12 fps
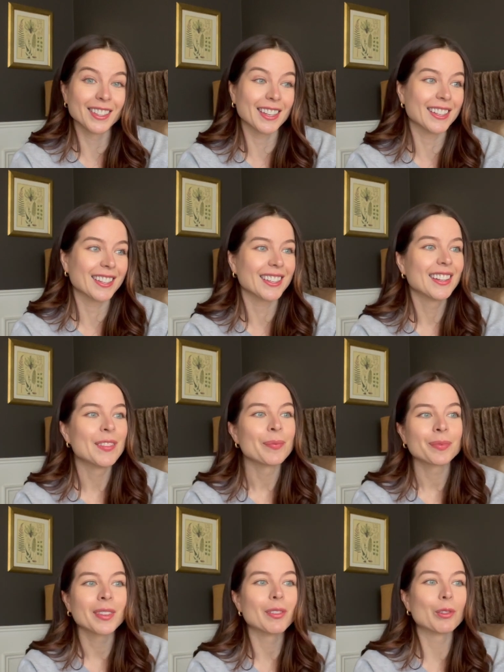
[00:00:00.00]
like
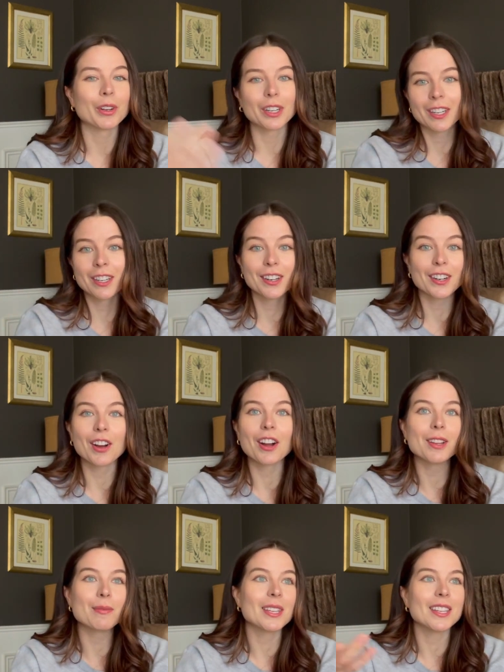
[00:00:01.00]
we're in an
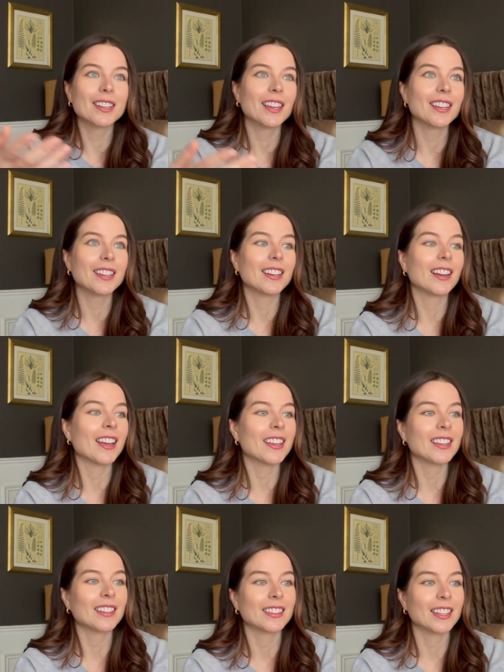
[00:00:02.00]
economy that I
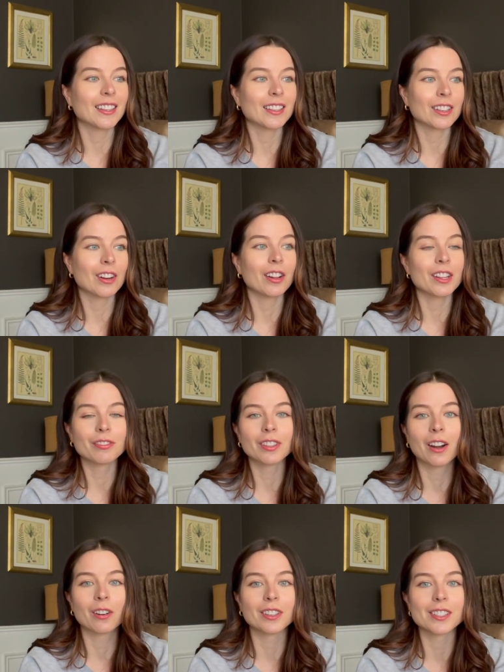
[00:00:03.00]
keep, like a
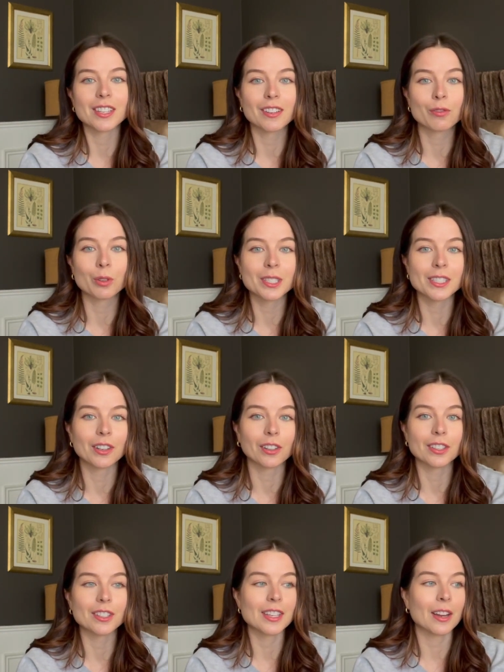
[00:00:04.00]
cauliflower is like
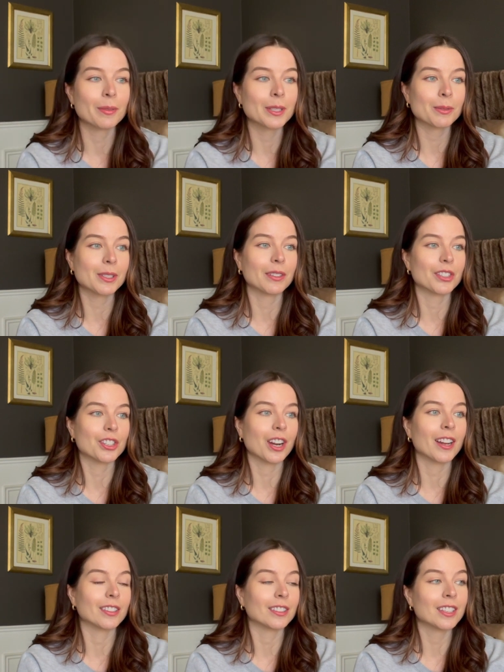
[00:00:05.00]
$14. How am I supposed to have a
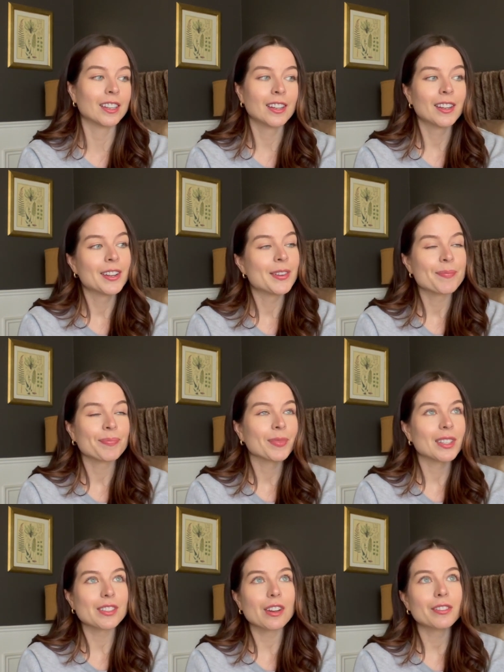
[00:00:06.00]
child?
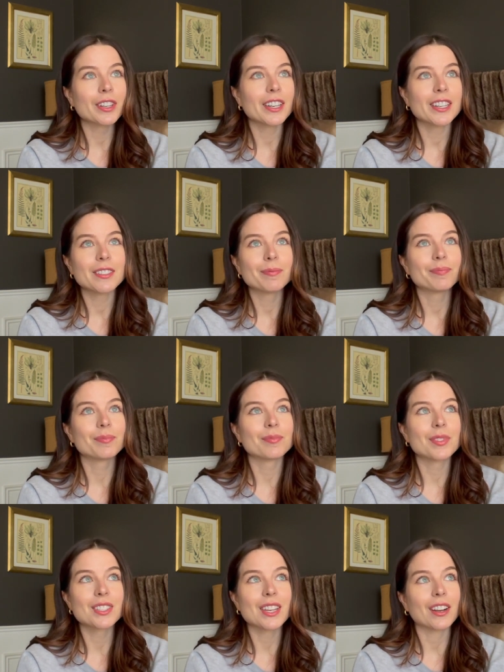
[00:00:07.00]
It's all very
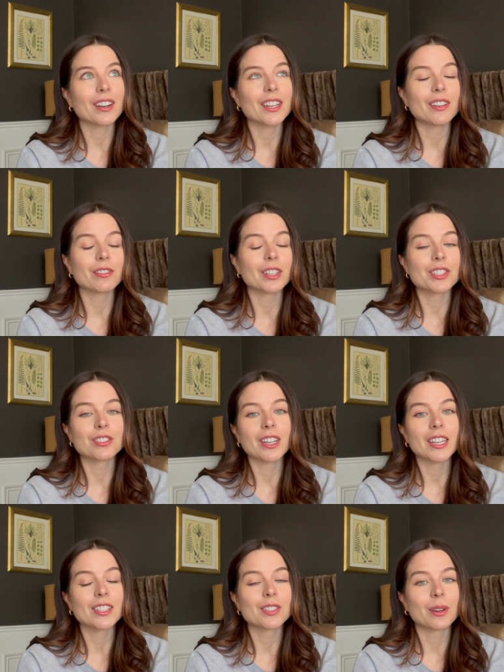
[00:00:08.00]
scary and
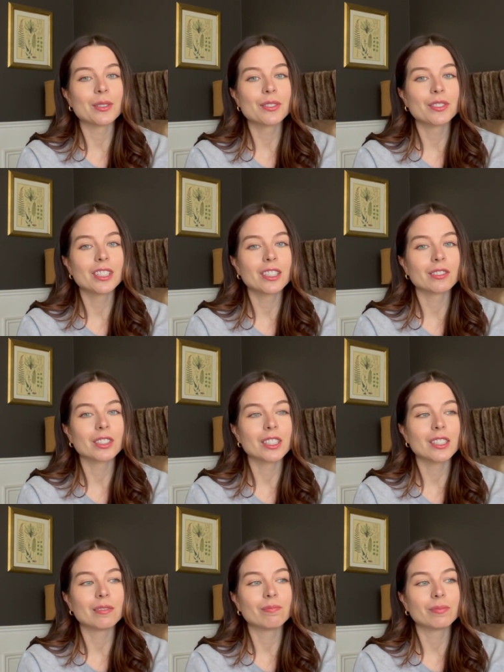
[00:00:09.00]
frustrating. So I was feeling
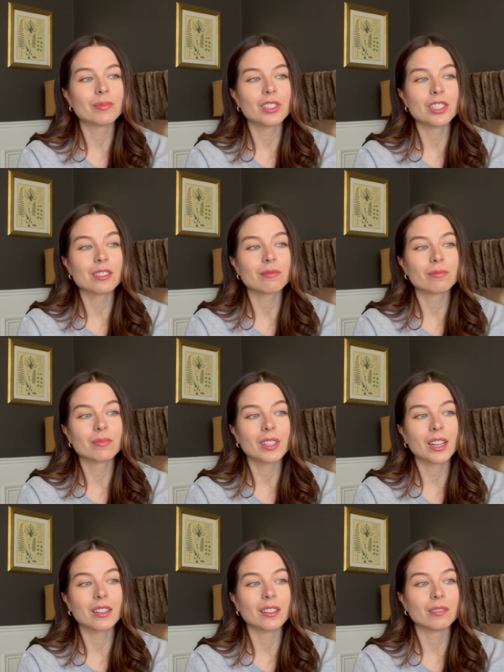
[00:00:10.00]
really just
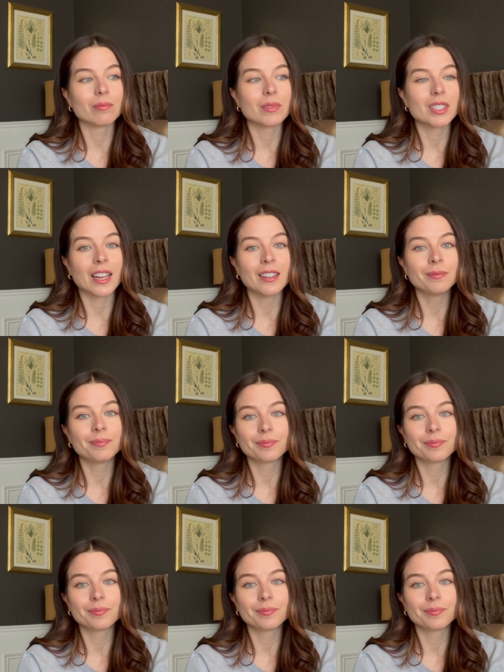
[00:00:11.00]
kind of sad